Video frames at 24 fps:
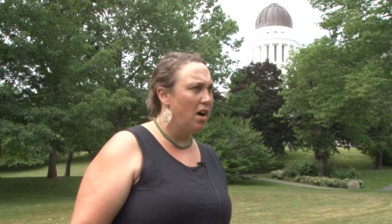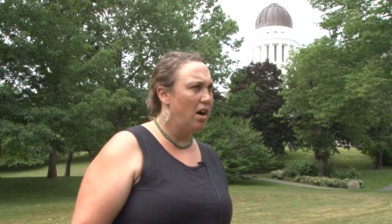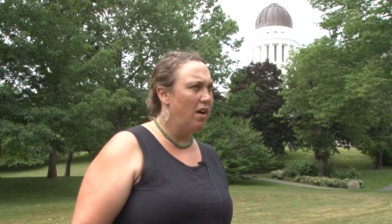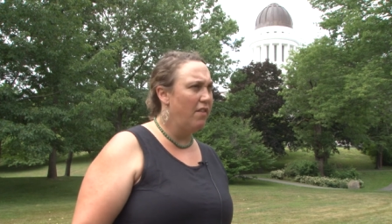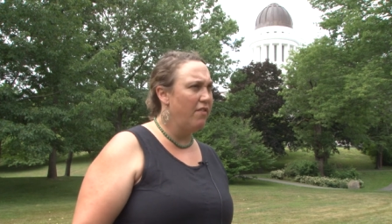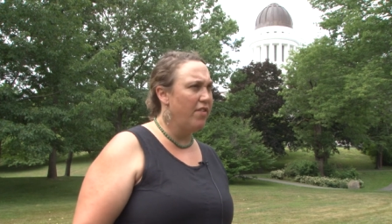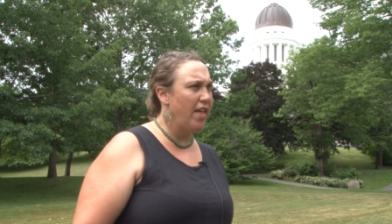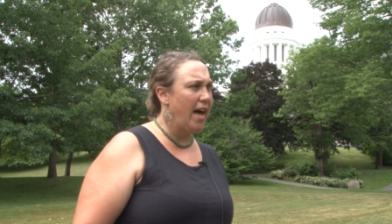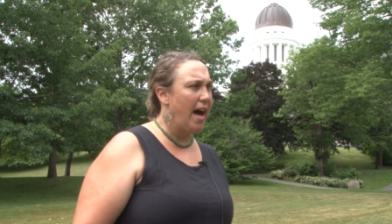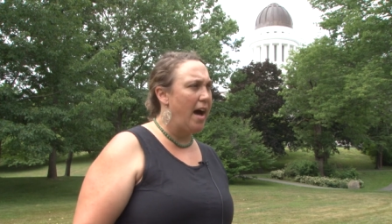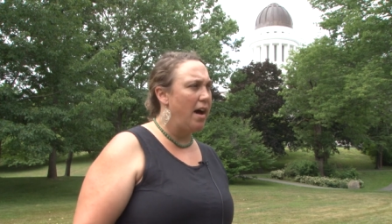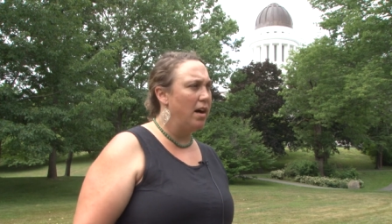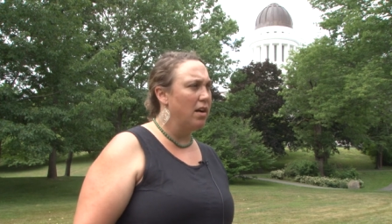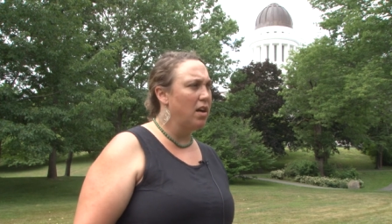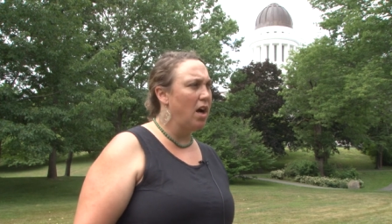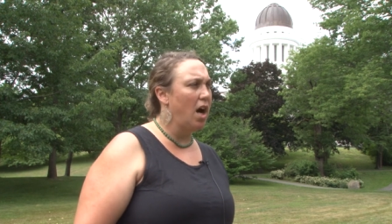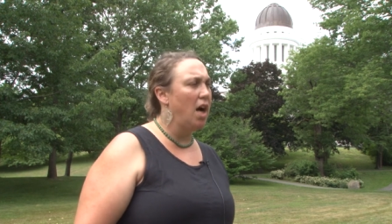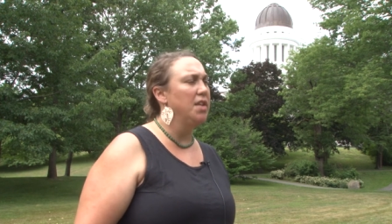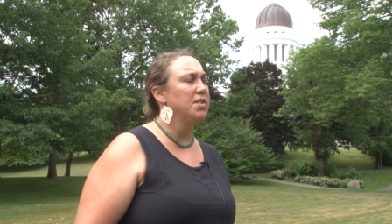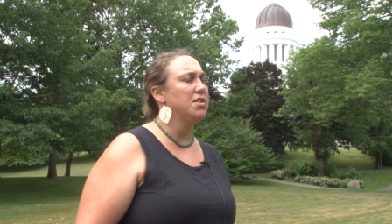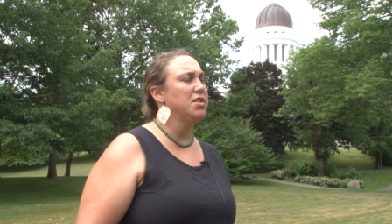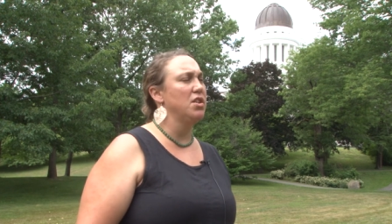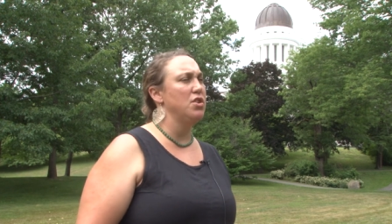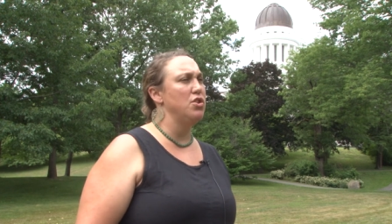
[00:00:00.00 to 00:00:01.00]
of that
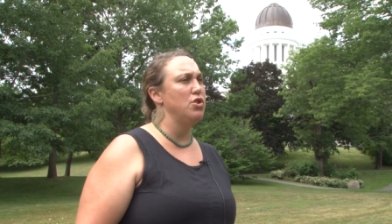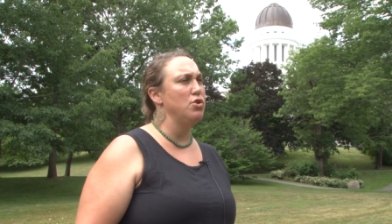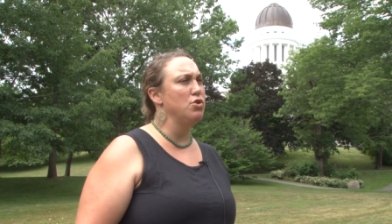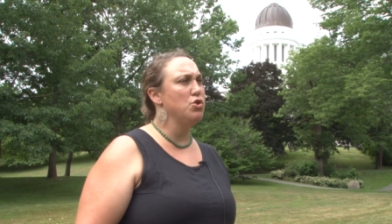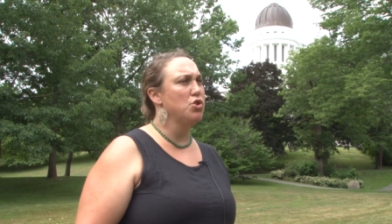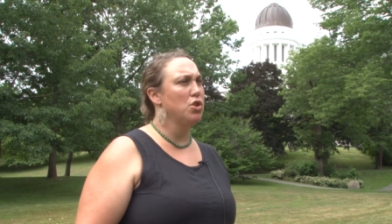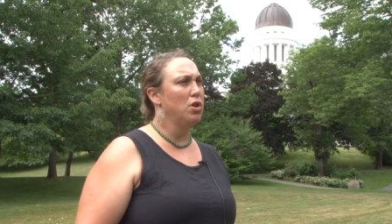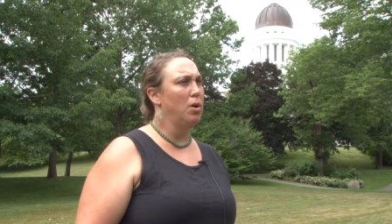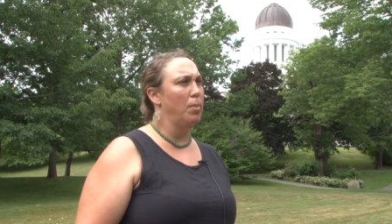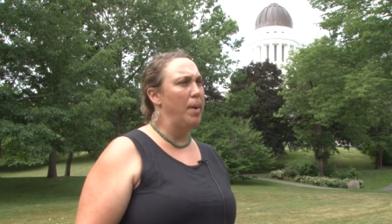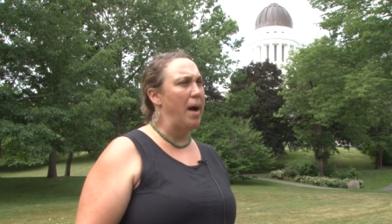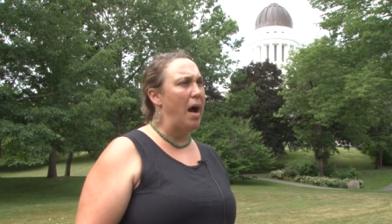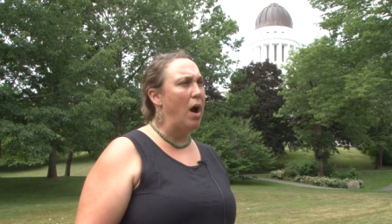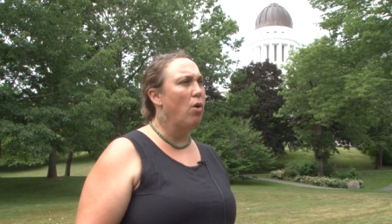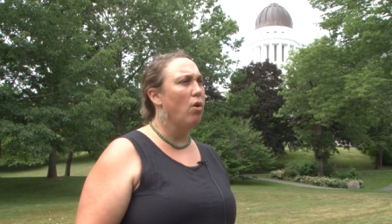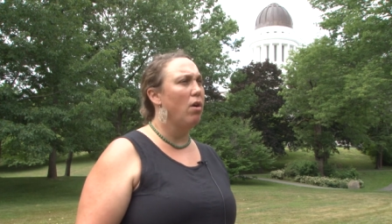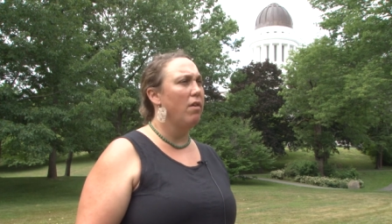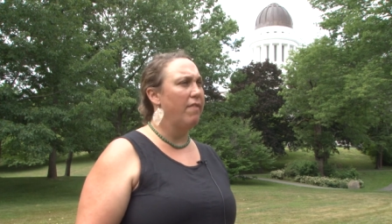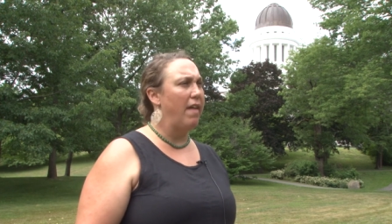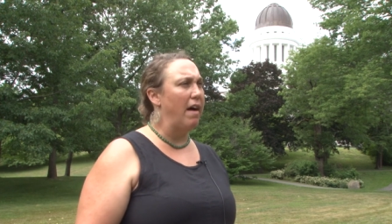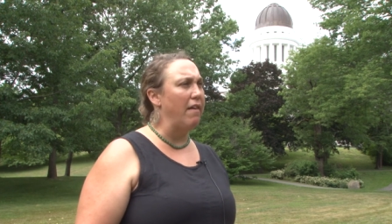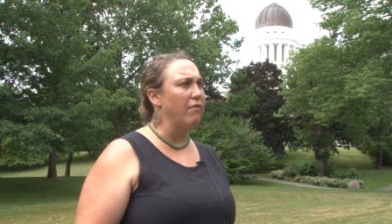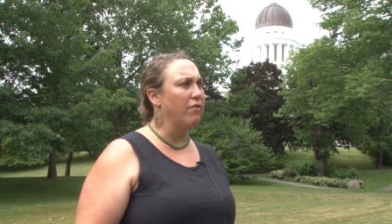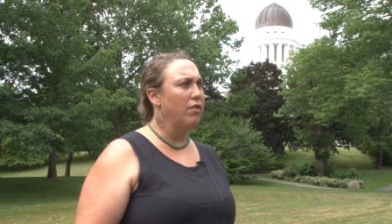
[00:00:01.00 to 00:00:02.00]
constitutional power
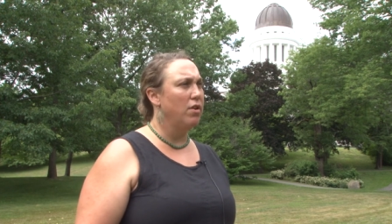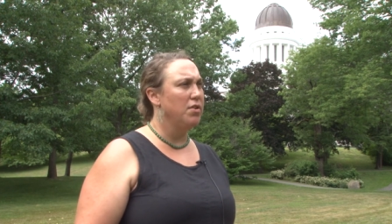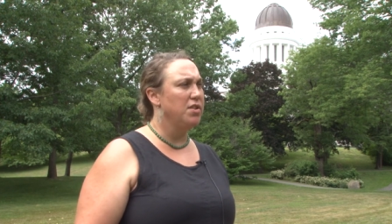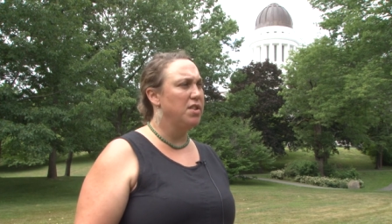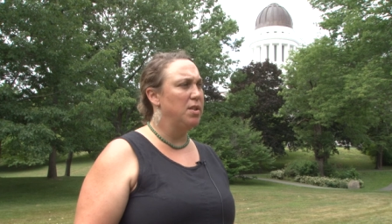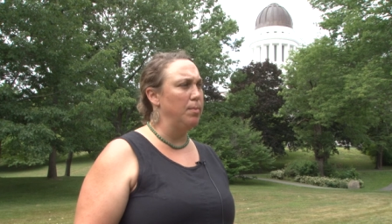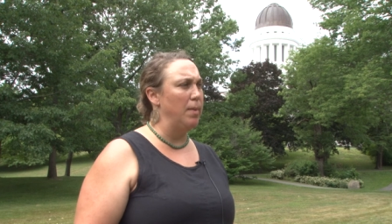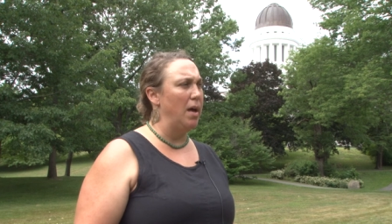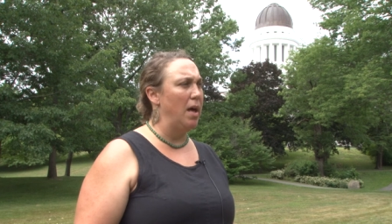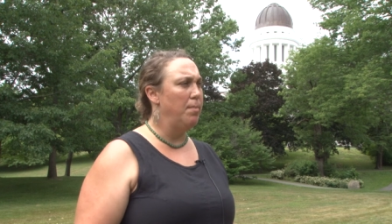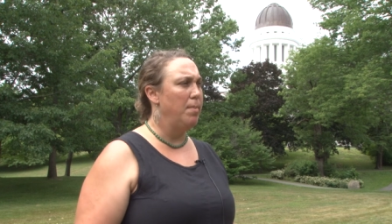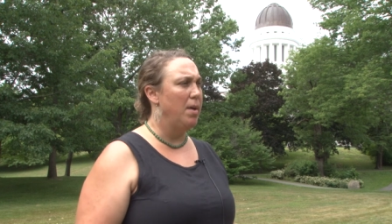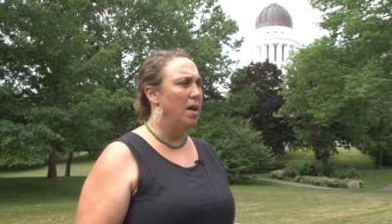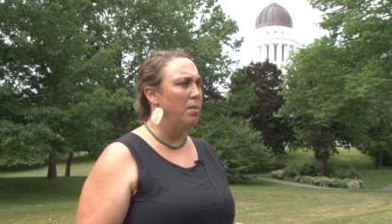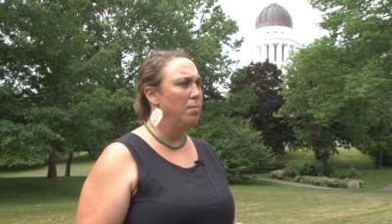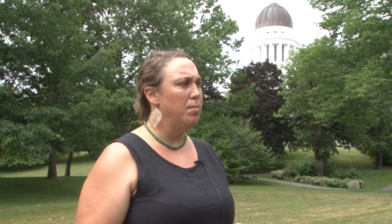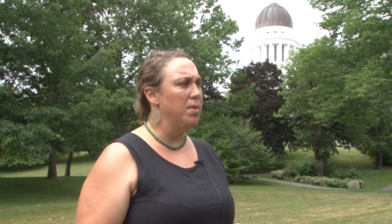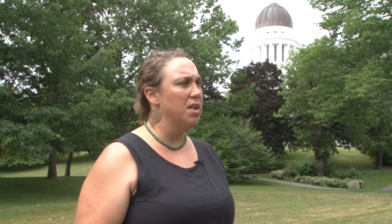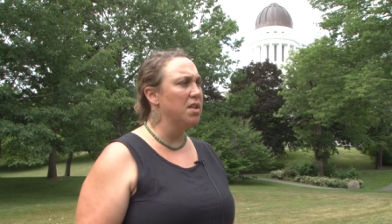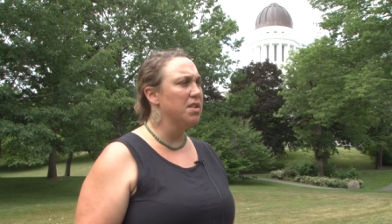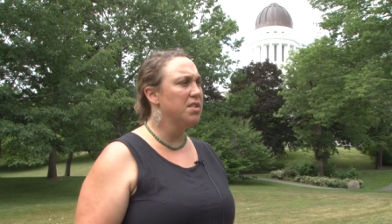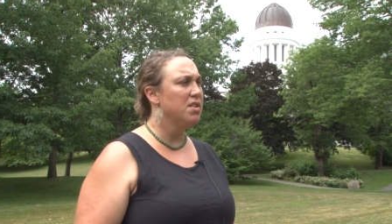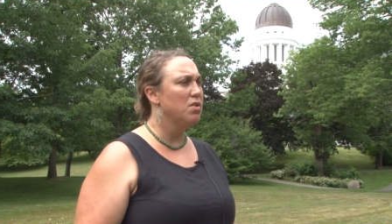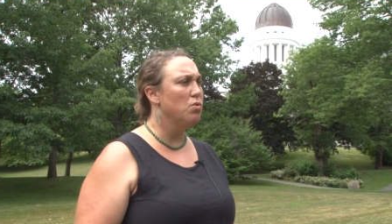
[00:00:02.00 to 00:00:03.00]
of that First Amendment
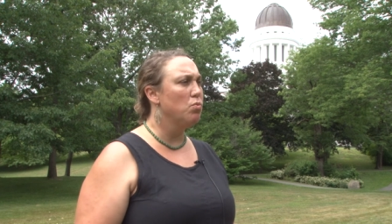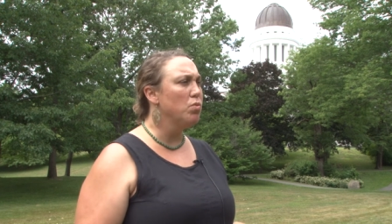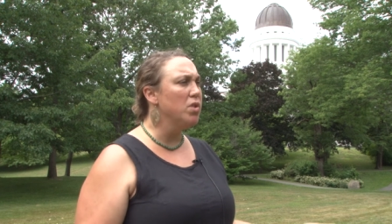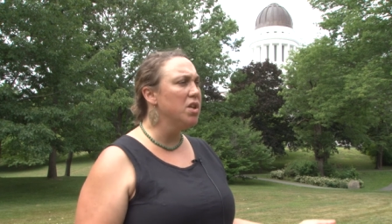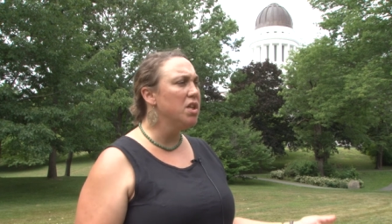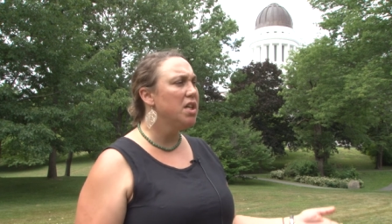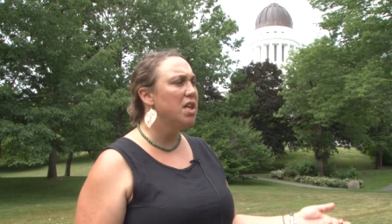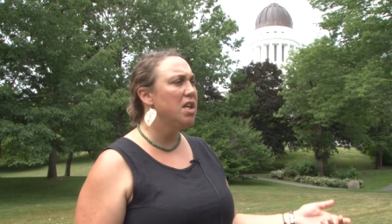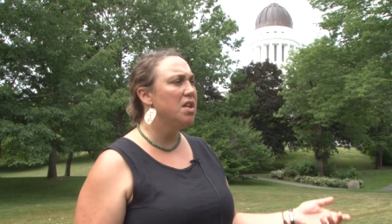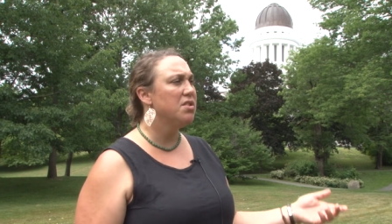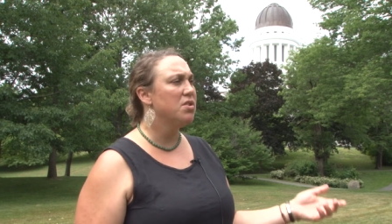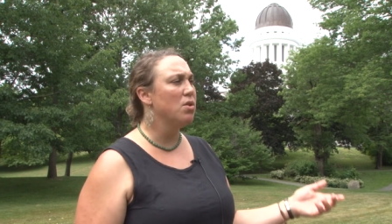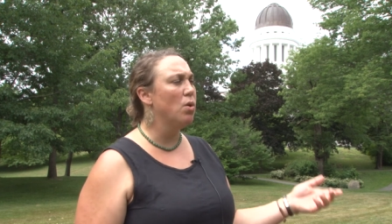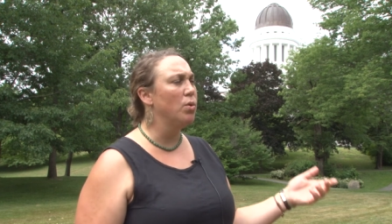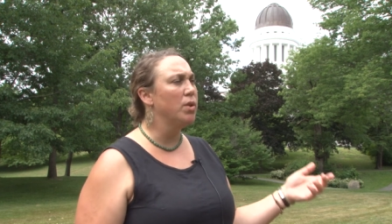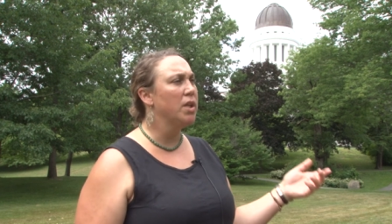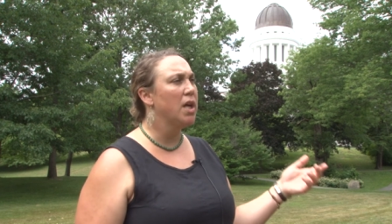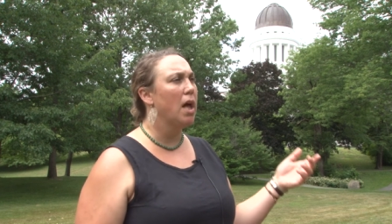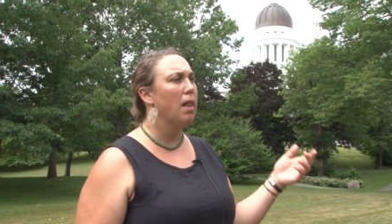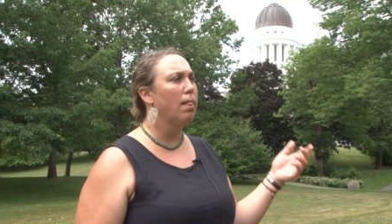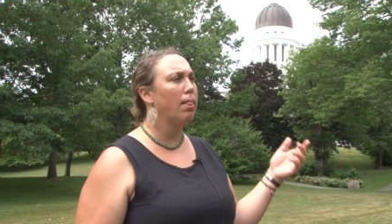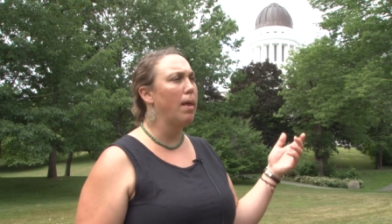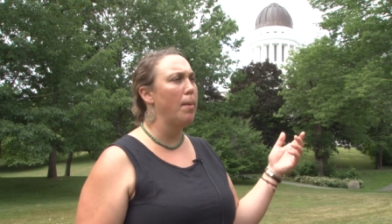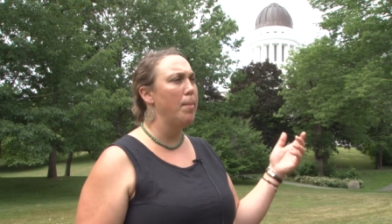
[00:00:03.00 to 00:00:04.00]
because it really is
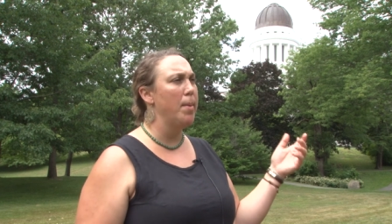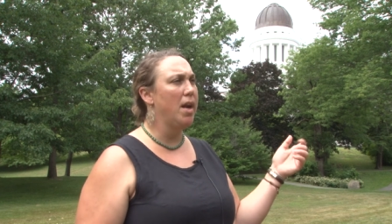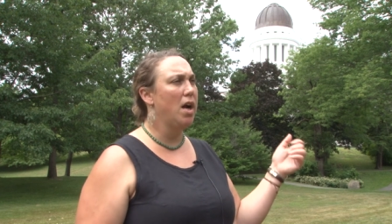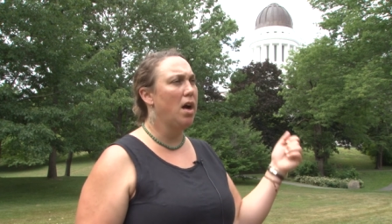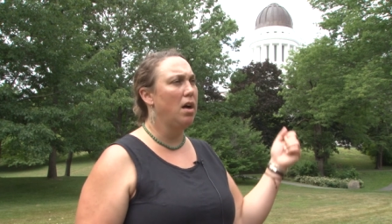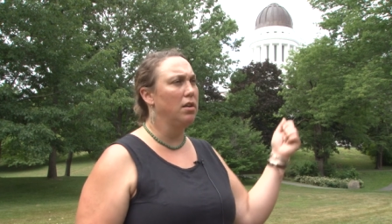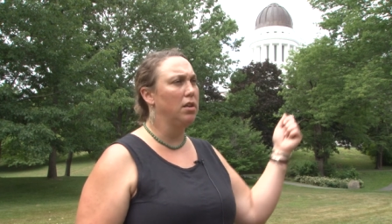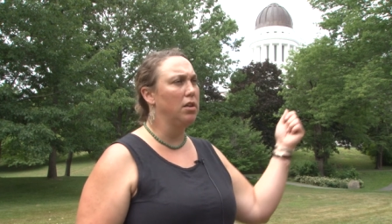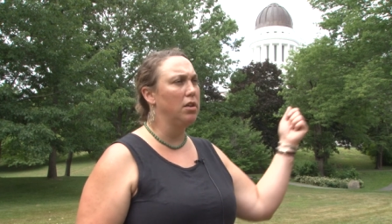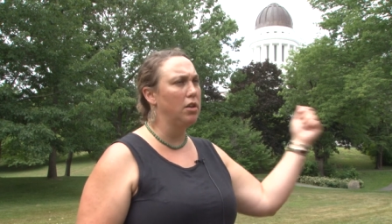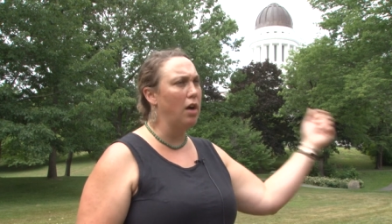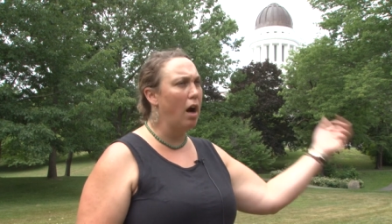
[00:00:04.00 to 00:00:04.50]
only a limit on